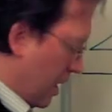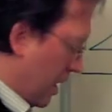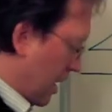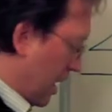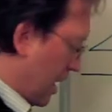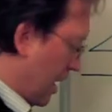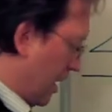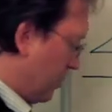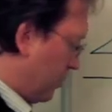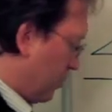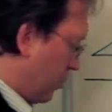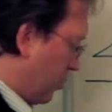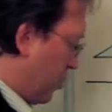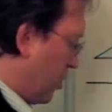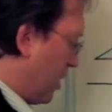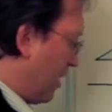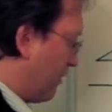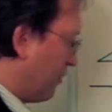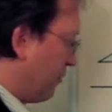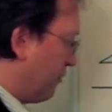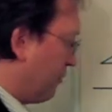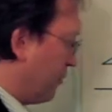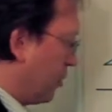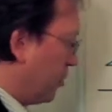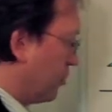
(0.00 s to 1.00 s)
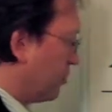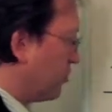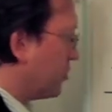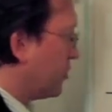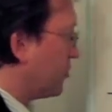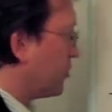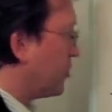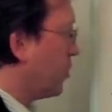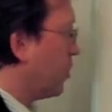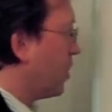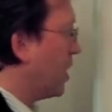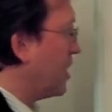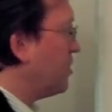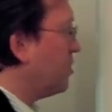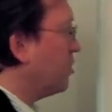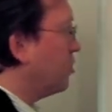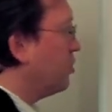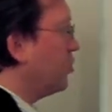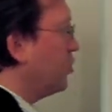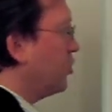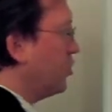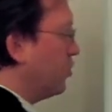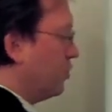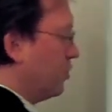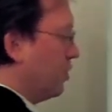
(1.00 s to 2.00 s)
and you have the flows. So when you
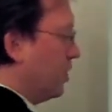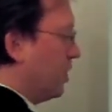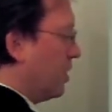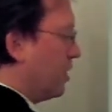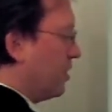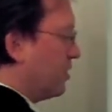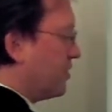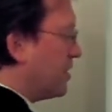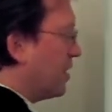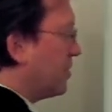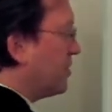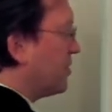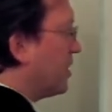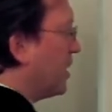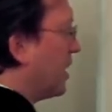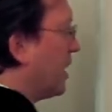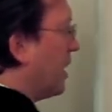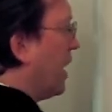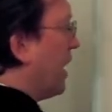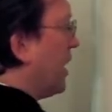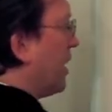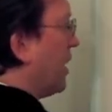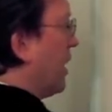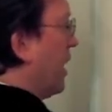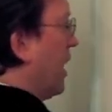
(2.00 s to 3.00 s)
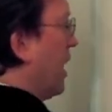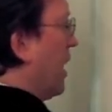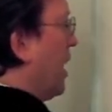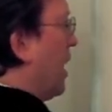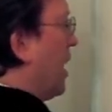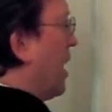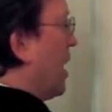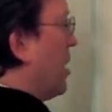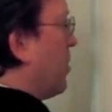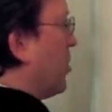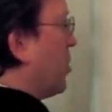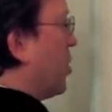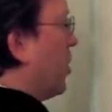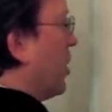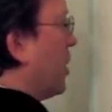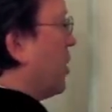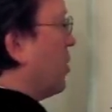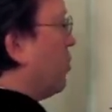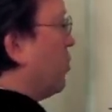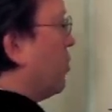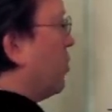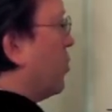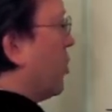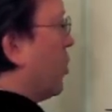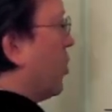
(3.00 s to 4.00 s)
do something like, hey, I'm going
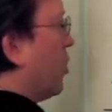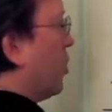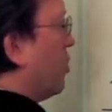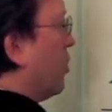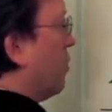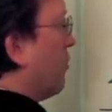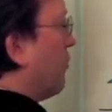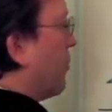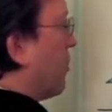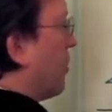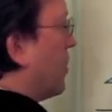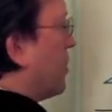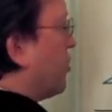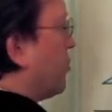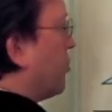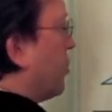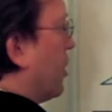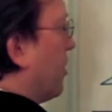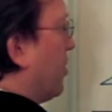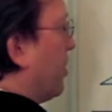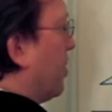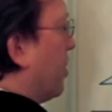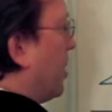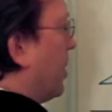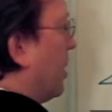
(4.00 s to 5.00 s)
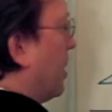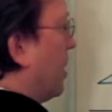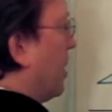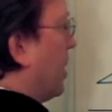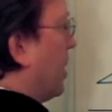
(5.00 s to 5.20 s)
to go for a trip